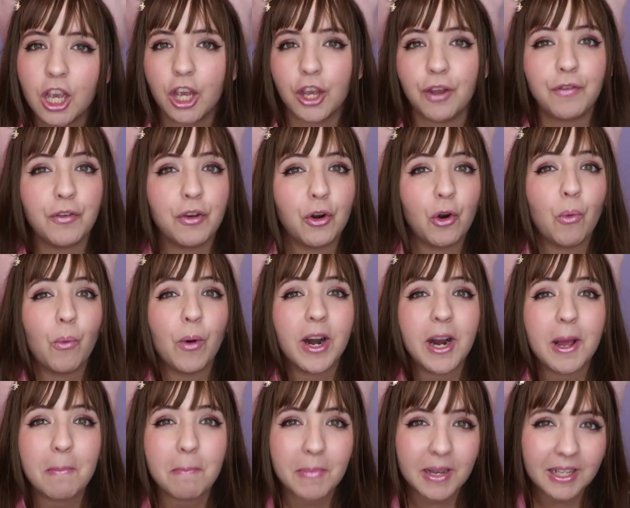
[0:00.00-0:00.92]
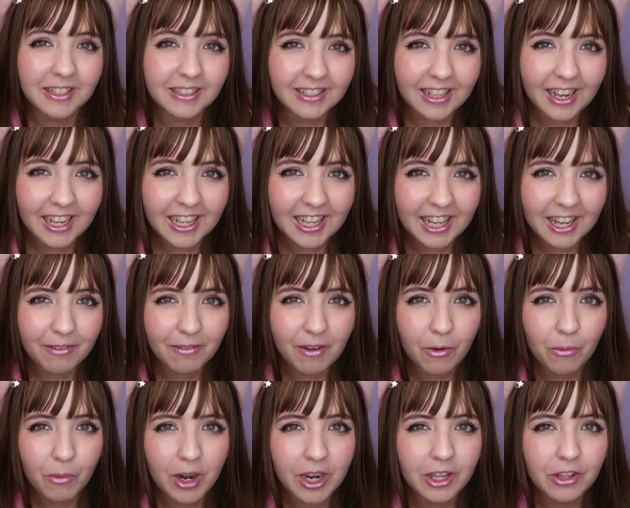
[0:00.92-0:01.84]
If you don't wanna miss that
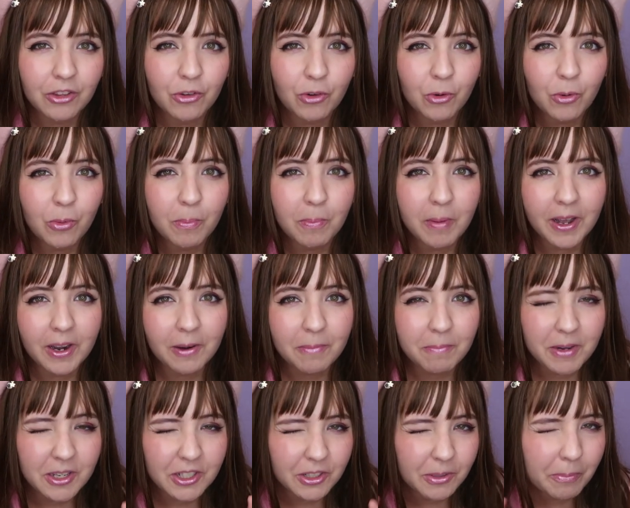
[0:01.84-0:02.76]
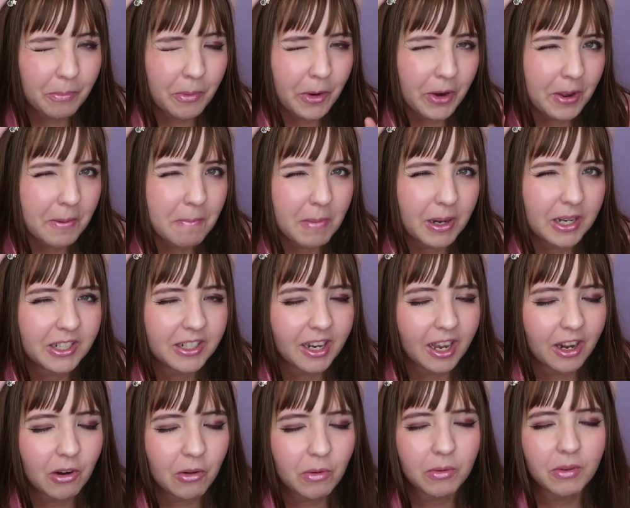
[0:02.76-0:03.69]
giveaway, you better be supporting my
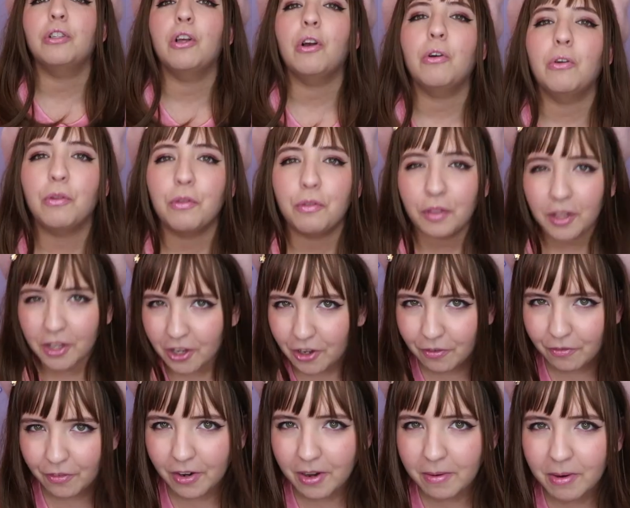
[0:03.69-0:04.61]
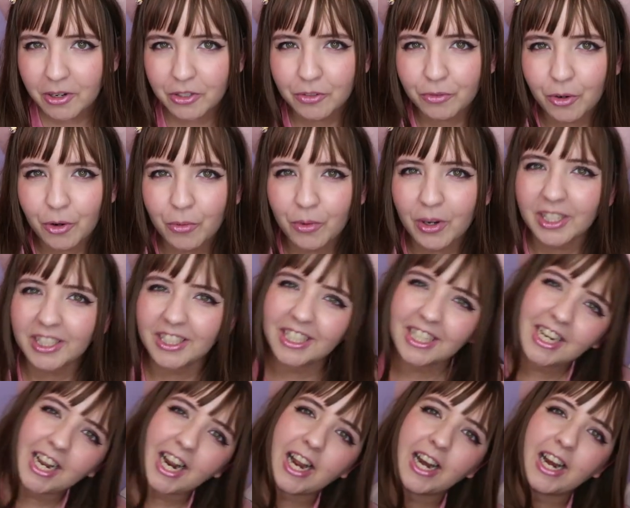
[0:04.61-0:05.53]
channel. So thank you very much for
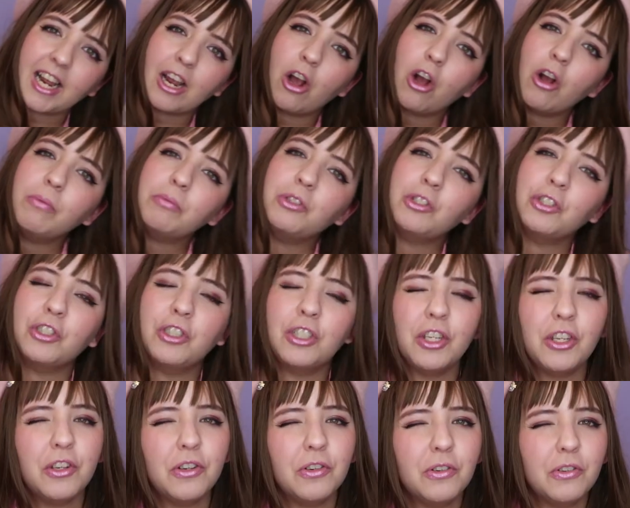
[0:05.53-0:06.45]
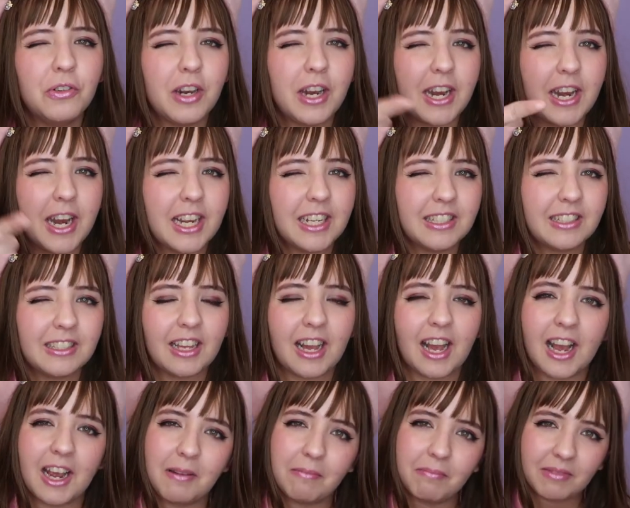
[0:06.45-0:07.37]
watching and I hope to see you next
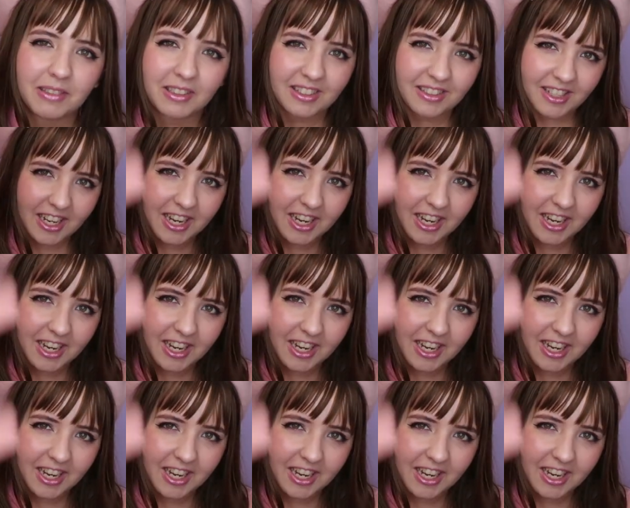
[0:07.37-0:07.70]
time.